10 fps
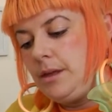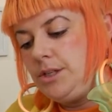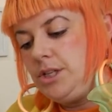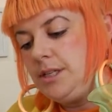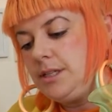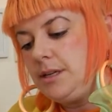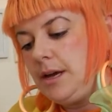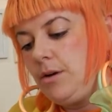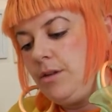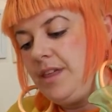just
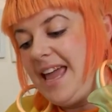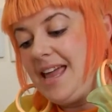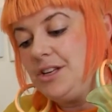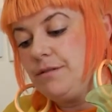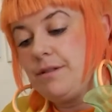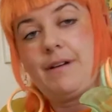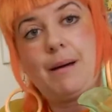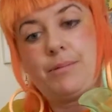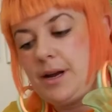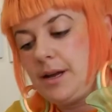on the edge of the
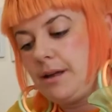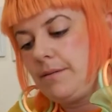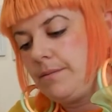fabric.